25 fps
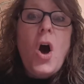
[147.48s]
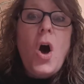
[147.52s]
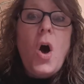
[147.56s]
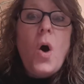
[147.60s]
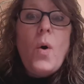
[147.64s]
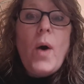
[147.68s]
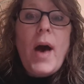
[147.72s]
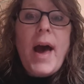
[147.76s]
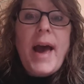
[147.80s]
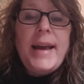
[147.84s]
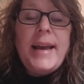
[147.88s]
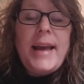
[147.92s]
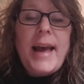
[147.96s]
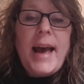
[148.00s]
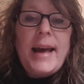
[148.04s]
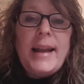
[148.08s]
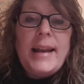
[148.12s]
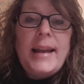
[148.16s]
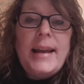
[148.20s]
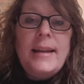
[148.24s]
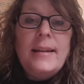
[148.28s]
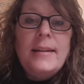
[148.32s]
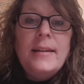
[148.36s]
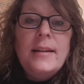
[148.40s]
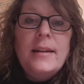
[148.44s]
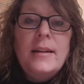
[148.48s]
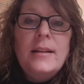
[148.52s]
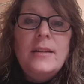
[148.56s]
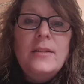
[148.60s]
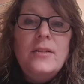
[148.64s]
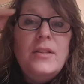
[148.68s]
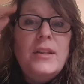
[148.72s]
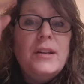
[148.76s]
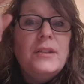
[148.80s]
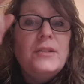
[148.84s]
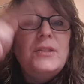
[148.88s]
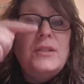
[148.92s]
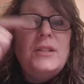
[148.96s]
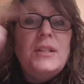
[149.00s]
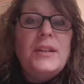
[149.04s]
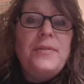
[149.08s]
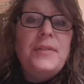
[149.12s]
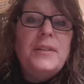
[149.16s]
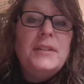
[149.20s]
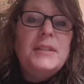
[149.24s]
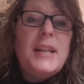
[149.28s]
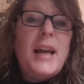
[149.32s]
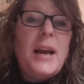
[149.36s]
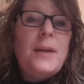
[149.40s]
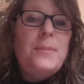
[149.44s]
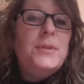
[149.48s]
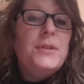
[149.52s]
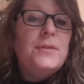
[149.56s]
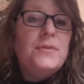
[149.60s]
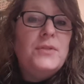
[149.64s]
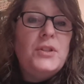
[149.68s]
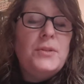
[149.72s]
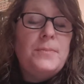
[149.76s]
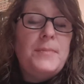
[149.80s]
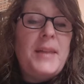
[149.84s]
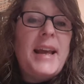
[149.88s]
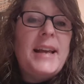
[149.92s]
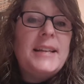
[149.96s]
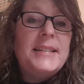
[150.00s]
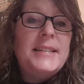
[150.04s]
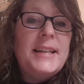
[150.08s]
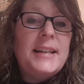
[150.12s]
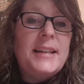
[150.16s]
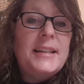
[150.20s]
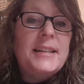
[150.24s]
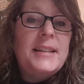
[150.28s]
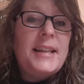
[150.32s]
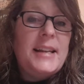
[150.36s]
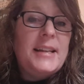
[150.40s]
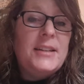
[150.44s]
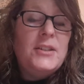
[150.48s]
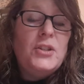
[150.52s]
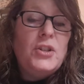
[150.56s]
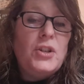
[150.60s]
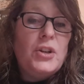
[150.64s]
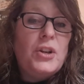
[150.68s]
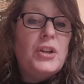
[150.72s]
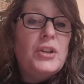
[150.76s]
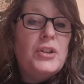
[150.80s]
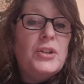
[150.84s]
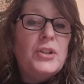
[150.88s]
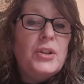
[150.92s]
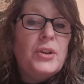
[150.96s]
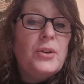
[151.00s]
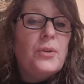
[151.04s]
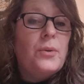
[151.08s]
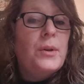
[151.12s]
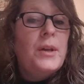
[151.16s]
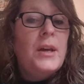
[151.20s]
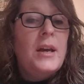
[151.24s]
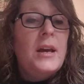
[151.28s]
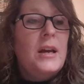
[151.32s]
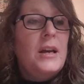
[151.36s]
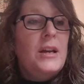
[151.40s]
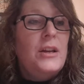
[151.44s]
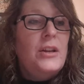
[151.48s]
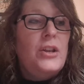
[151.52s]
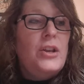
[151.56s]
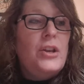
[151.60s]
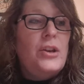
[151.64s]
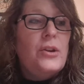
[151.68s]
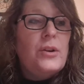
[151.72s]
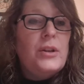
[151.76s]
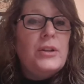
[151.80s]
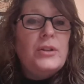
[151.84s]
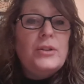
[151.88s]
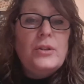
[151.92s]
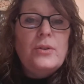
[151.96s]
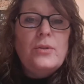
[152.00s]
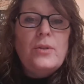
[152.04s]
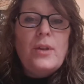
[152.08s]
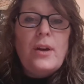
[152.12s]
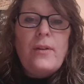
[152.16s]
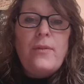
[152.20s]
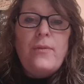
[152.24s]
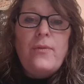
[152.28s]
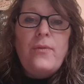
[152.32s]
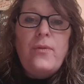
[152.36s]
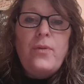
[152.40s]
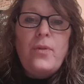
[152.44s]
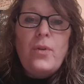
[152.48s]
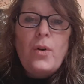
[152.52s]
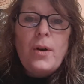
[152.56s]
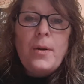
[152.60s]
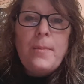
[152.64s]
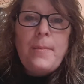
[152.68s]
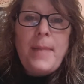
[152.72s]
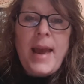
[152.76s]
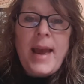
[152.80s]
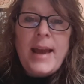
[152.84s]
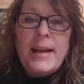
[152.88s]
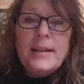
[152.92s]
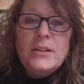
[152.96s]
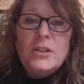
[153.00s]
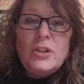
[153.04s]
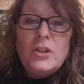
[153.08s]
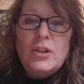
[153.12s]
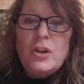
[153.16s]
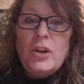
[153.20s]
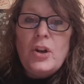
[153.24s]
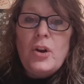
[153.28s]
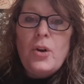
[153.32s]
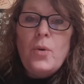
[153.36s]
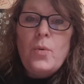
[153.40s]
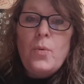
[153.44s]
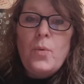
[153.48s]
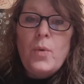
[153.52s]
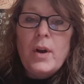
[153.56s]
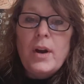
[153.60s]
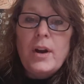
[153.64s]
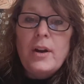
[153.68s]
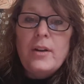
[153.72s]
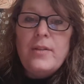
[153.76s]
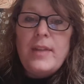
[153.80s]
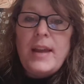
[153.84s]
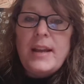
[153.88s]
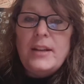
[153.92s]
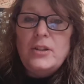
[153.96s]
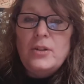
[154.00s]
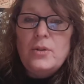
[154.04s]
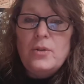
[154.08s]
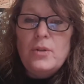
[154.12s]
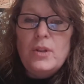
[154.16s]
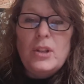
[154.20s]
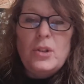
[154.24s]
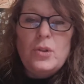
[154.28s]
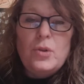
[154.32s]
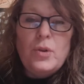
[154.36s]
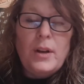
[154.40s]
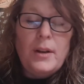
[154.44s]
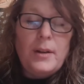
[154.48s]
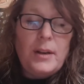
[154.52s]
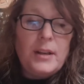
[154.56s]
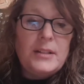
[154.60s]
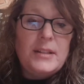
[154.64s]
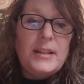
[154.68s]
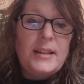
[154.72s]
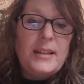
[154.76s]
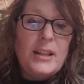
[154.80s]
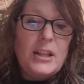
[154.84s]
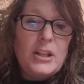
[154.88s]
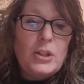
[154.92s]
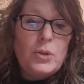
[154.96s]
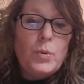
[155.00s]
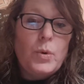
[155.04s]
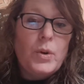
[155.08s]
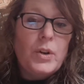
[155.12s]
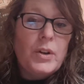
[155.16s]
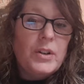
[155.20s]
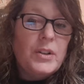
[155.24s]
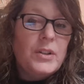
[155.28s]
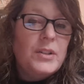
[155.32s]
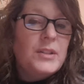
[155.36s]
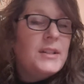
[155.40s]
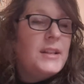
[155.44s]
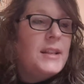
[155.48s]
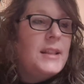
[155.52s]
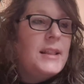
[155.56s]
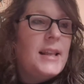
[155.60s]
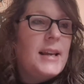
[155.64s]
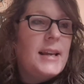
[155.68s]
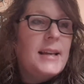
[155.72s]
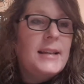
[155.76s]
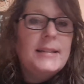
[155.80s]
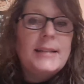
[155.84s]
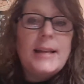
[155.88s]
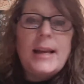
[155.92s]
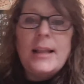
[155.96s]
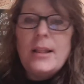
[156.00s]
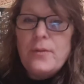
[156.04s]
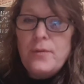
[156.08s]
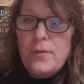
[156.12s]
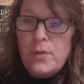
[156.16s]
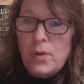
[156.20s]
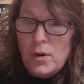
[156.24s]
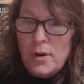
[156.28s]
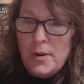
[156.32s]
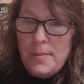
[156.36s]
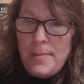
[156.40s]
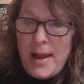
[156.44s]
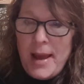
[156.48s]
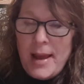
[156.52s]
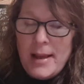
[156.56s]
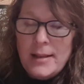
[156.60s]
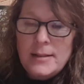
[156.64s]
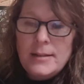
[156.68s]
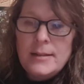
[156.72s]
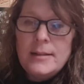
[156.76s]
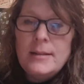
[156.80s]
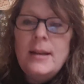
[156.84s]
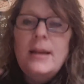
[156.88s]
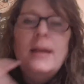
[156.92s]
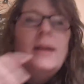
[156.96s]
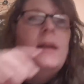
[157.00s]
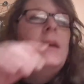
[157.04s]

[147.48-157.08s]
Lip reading: Oh, I got it. There's different types of gymnastic things you can do. You can do the floor mat, where they do the tricks and the twirls and things on the floor mats.